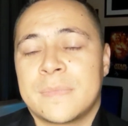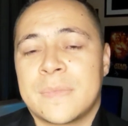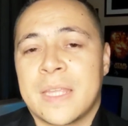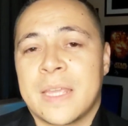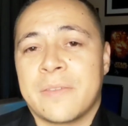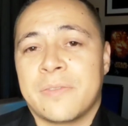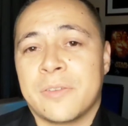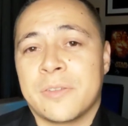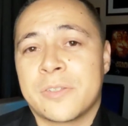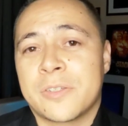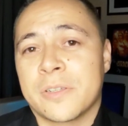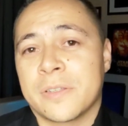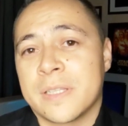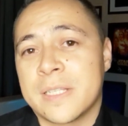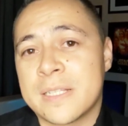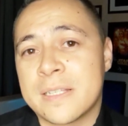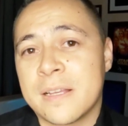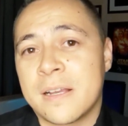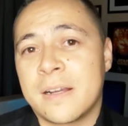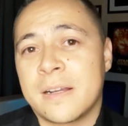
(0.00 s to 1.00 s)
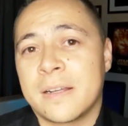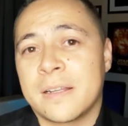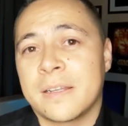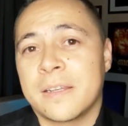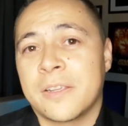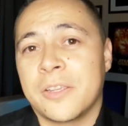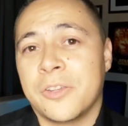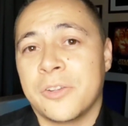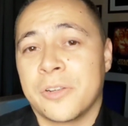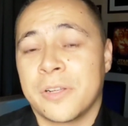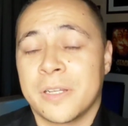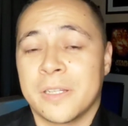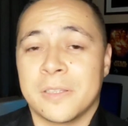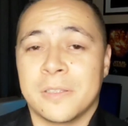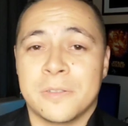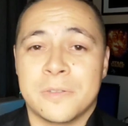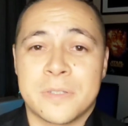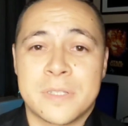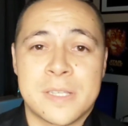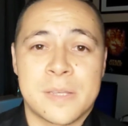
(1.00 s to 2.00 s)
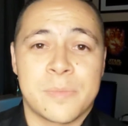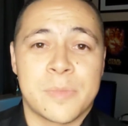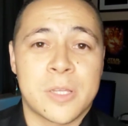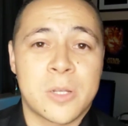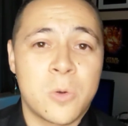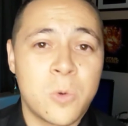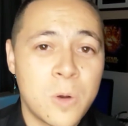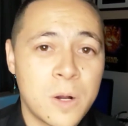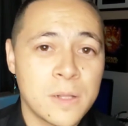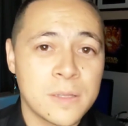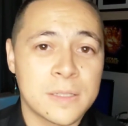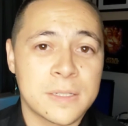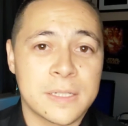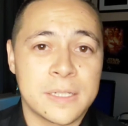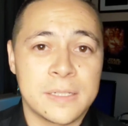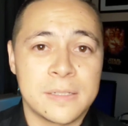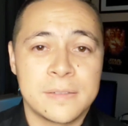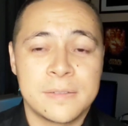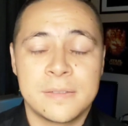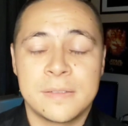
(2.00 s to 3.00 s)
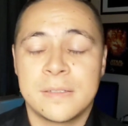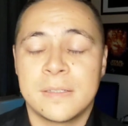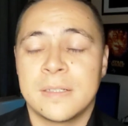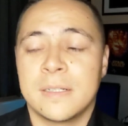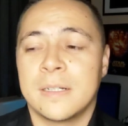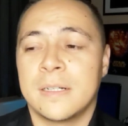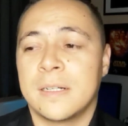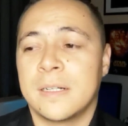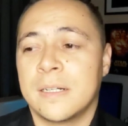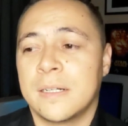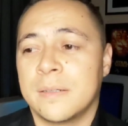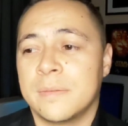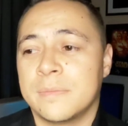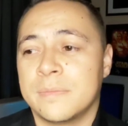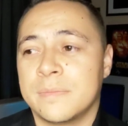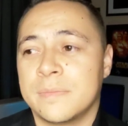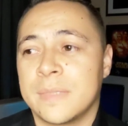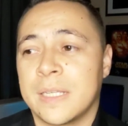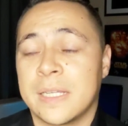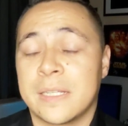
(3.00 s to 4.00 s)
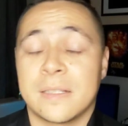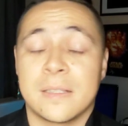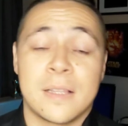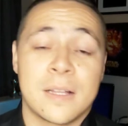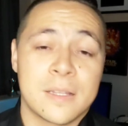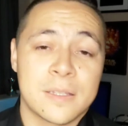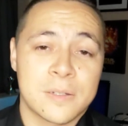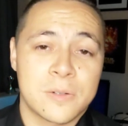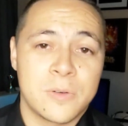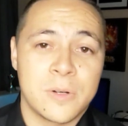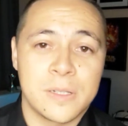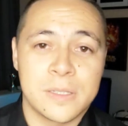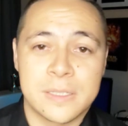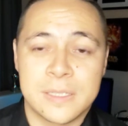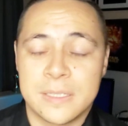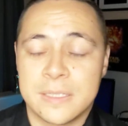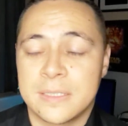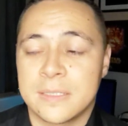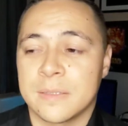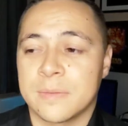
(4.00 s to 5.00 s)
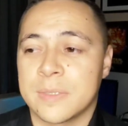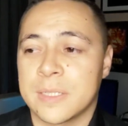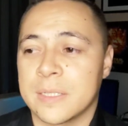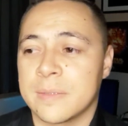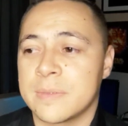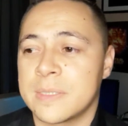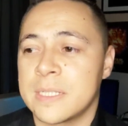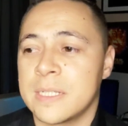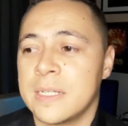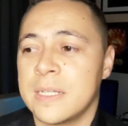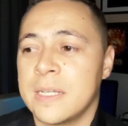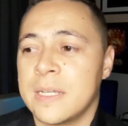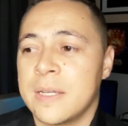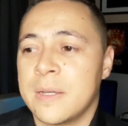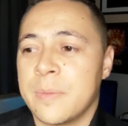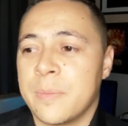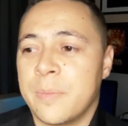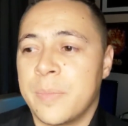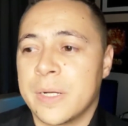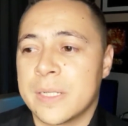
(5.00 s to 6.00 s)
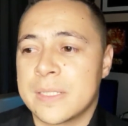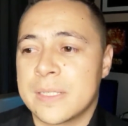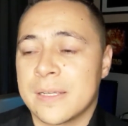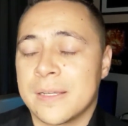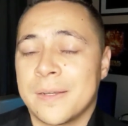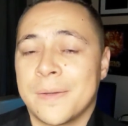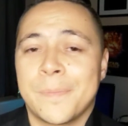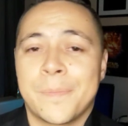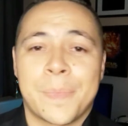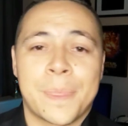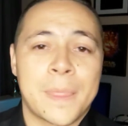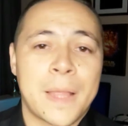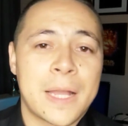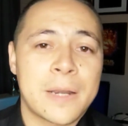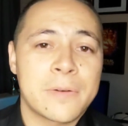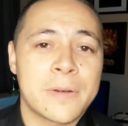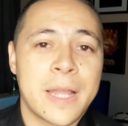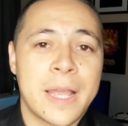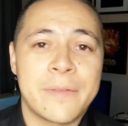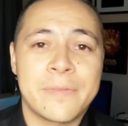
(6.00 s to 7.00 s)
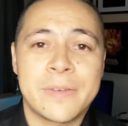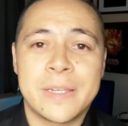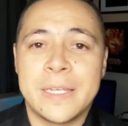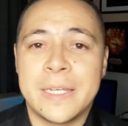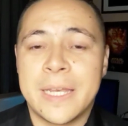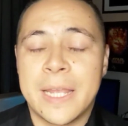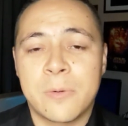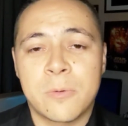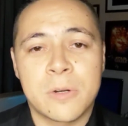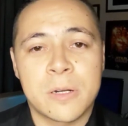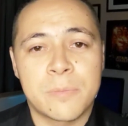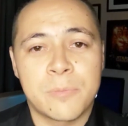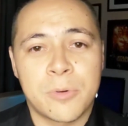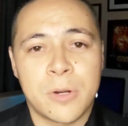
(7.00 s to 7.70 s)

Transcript: if you turn this on, you're going to lose some of the quality, and a lot of the quality sometimes. But I don't have any network